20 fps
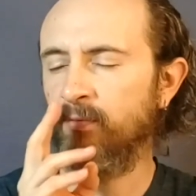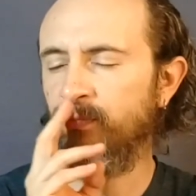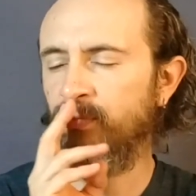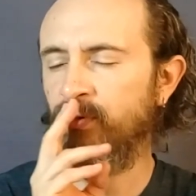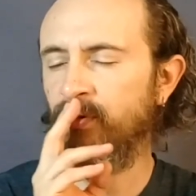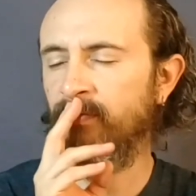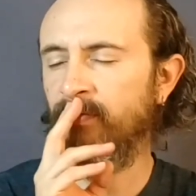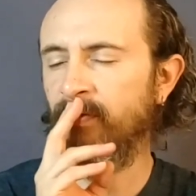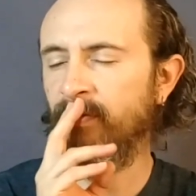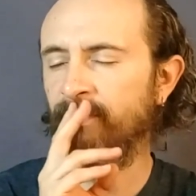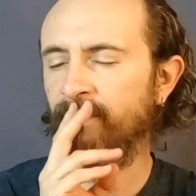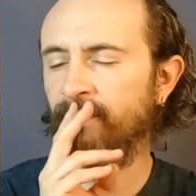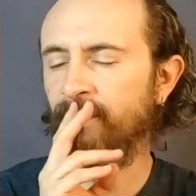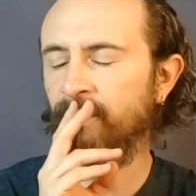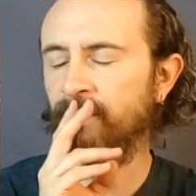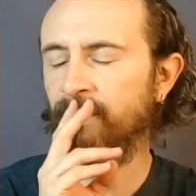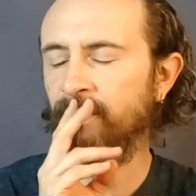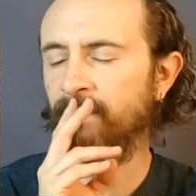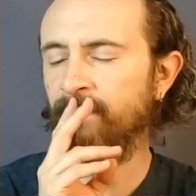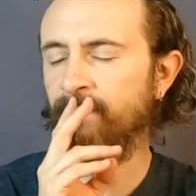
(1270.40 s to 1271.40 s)
improve on their
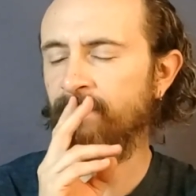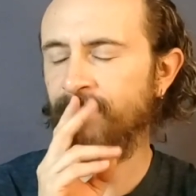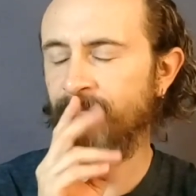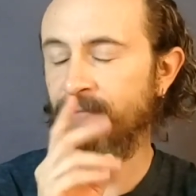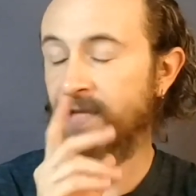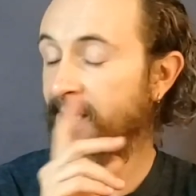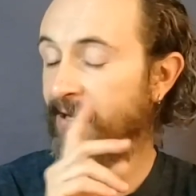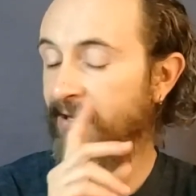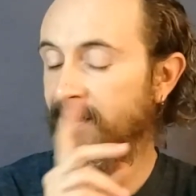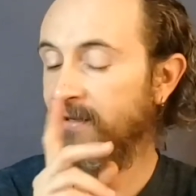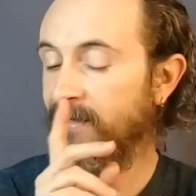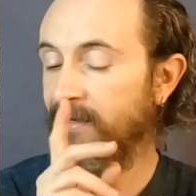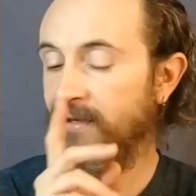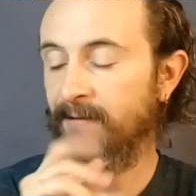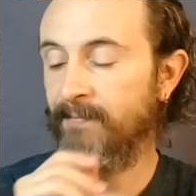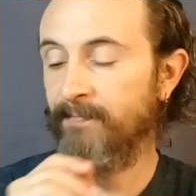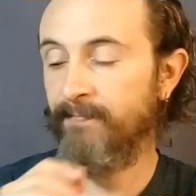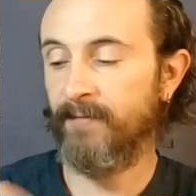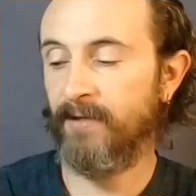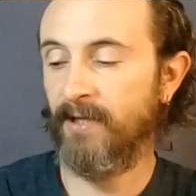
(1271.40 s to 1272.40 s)
own.
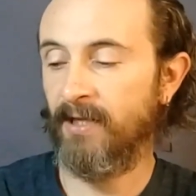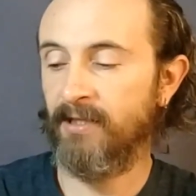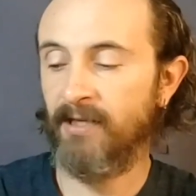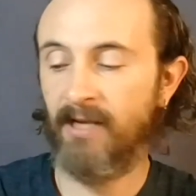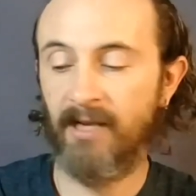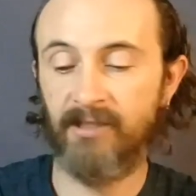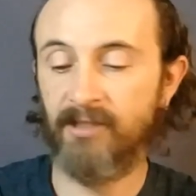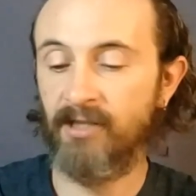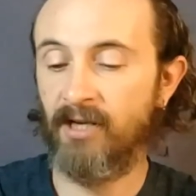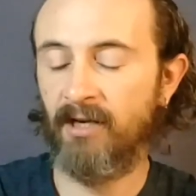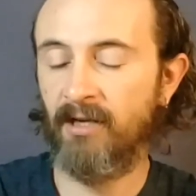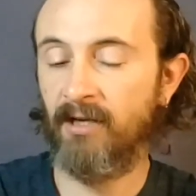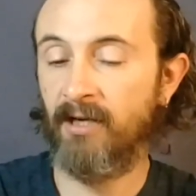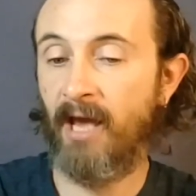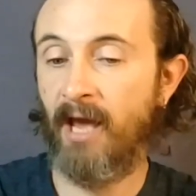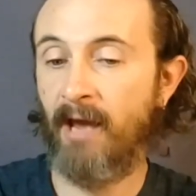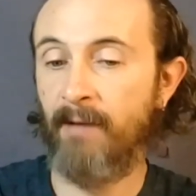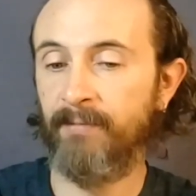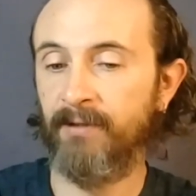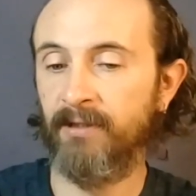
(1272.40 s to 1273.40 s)
And that's not going
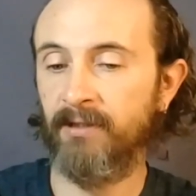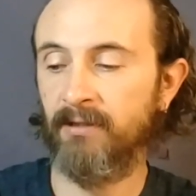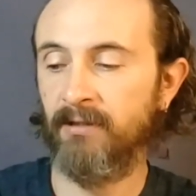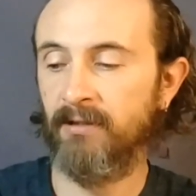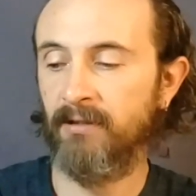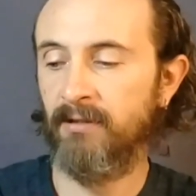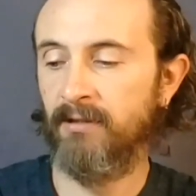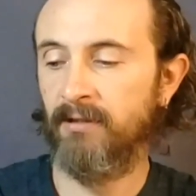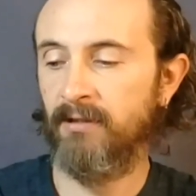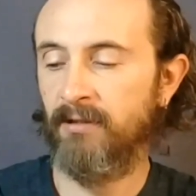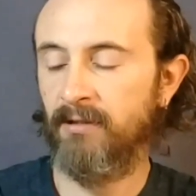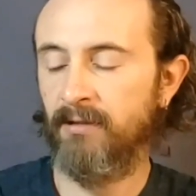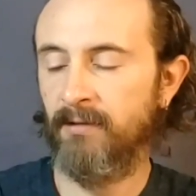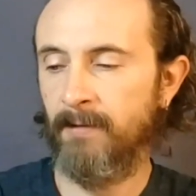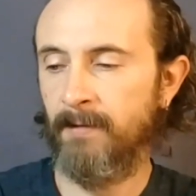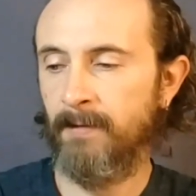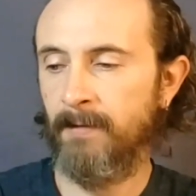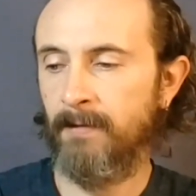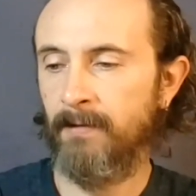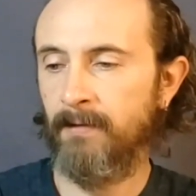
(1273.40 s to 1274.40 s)
to happen.
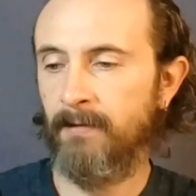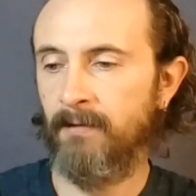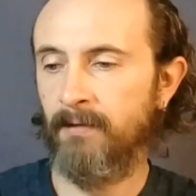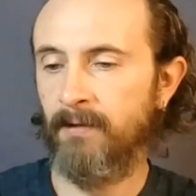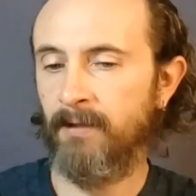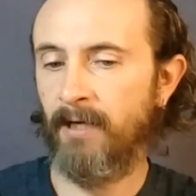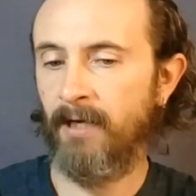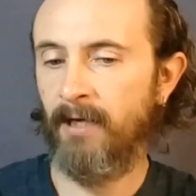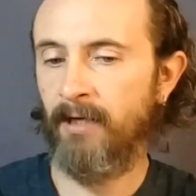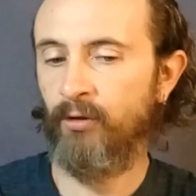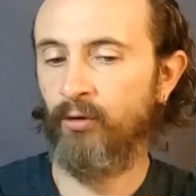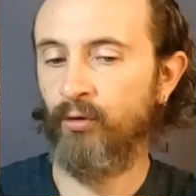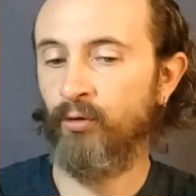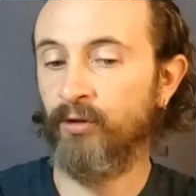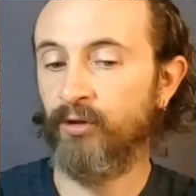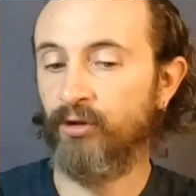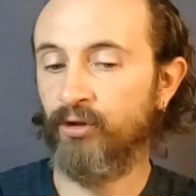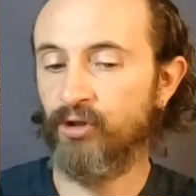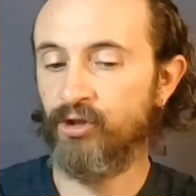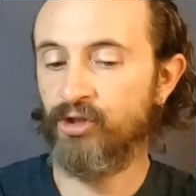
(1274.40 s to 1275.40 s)
Okay? Your
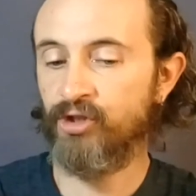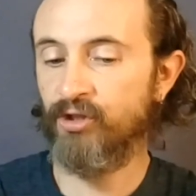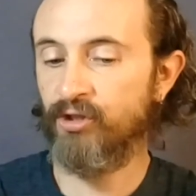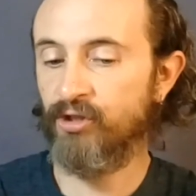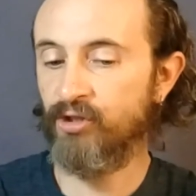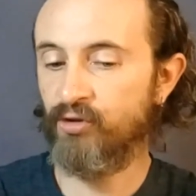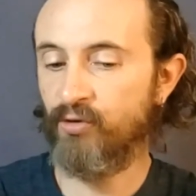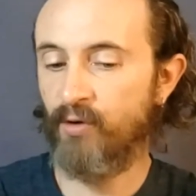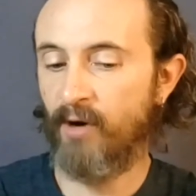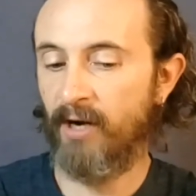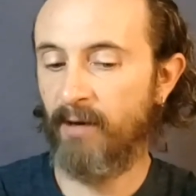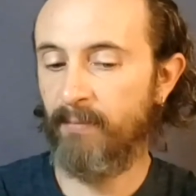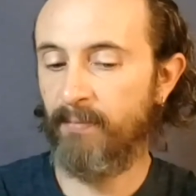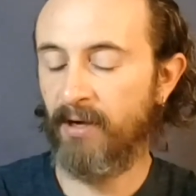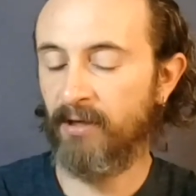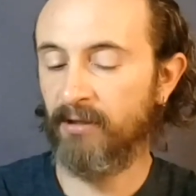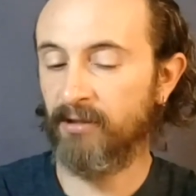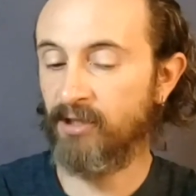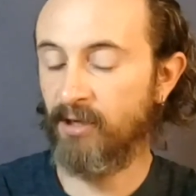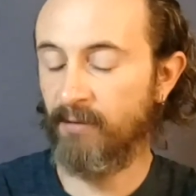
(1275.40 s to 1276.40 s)
intuition is right
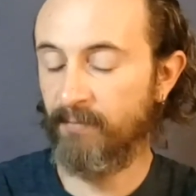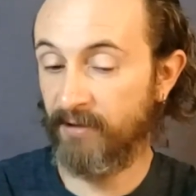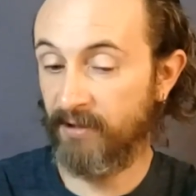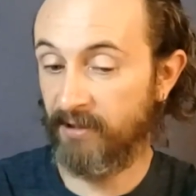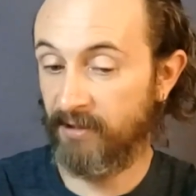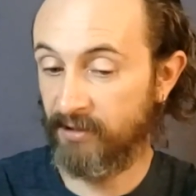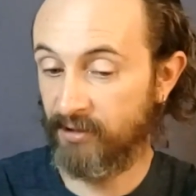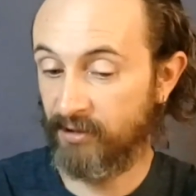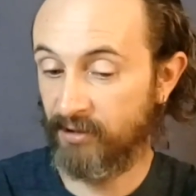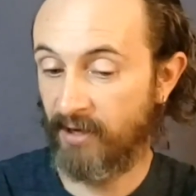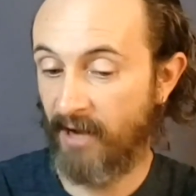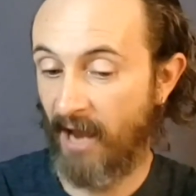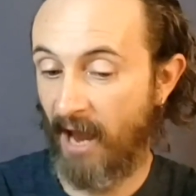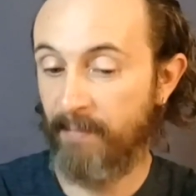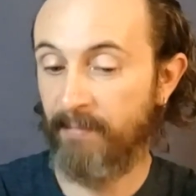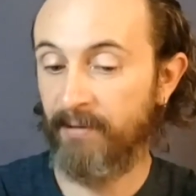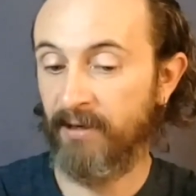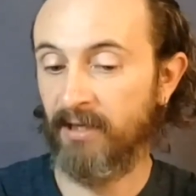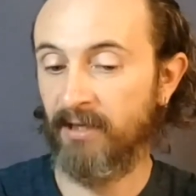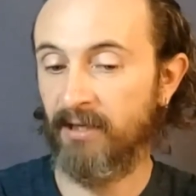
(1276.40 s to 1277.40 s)
about something's
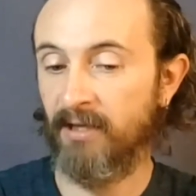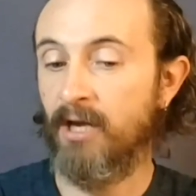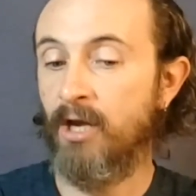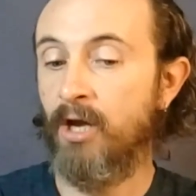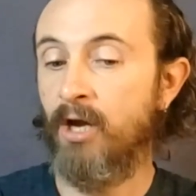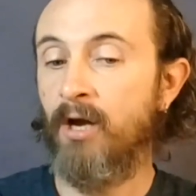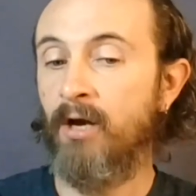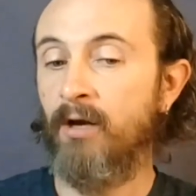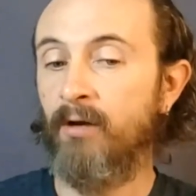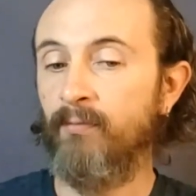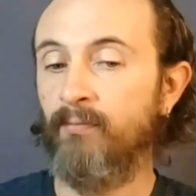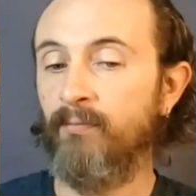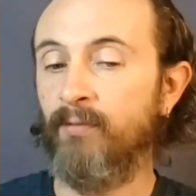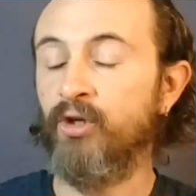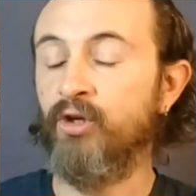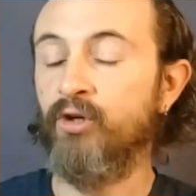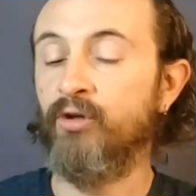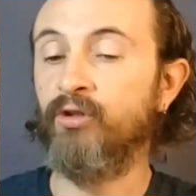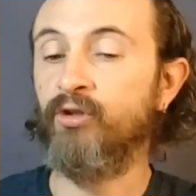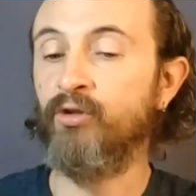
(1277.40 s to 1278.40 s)
happening,
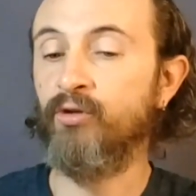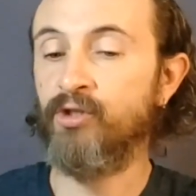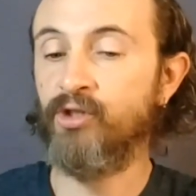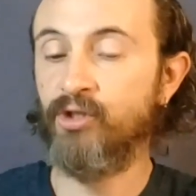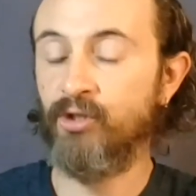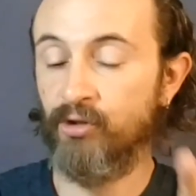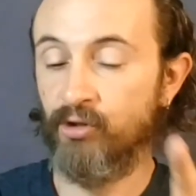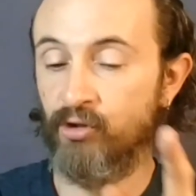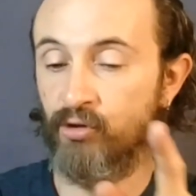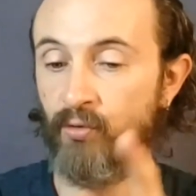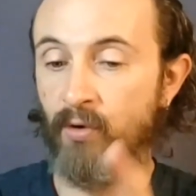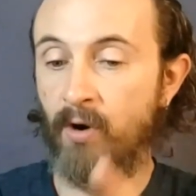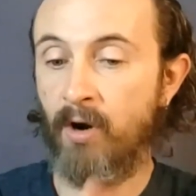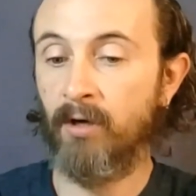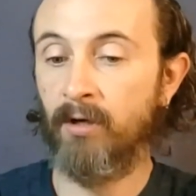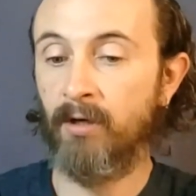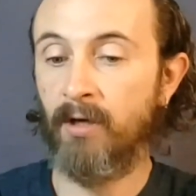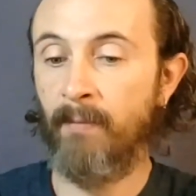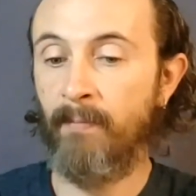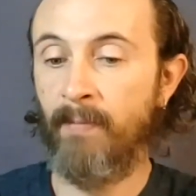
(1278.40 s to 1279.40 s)
but your intuition is
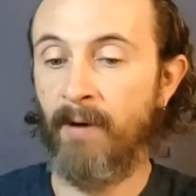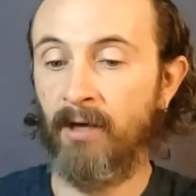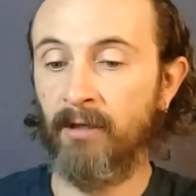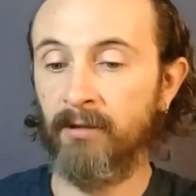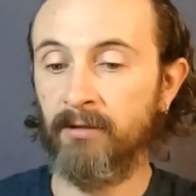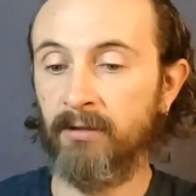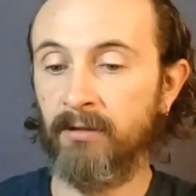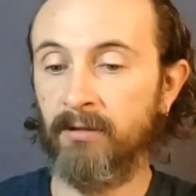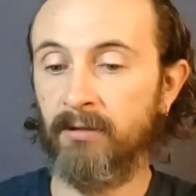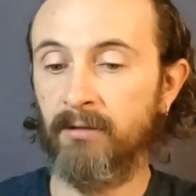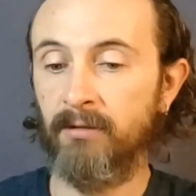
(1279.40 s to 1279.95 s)
wrong about